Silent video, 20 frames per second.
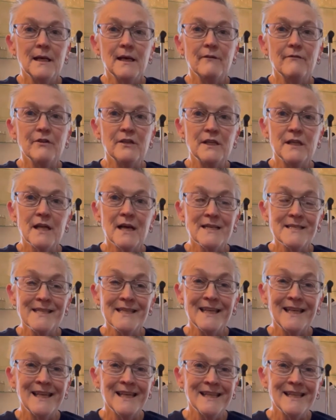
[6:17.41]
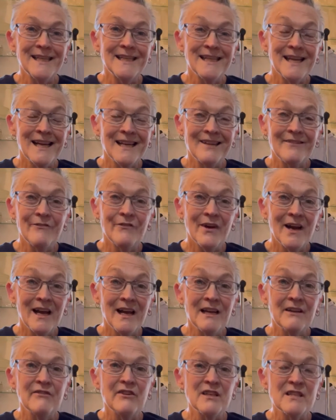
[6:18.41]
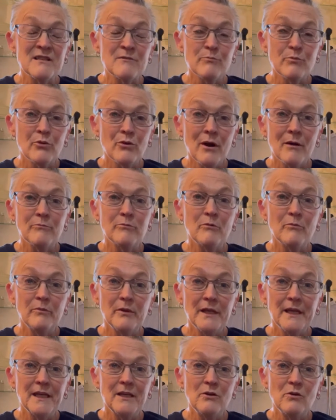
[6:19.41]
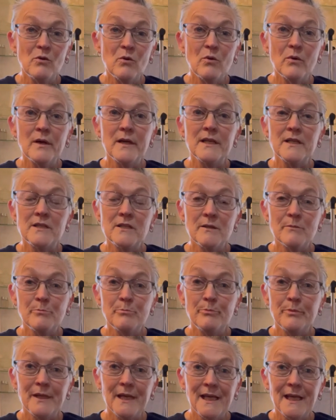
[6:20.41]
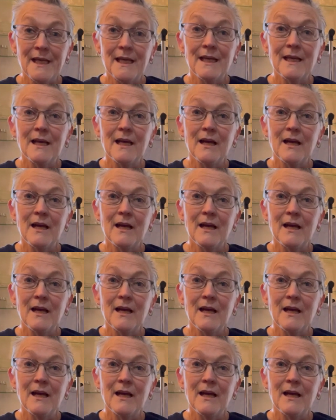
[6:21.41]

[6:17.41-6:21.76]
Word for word: if it doesn't end in 95, it's probably going to be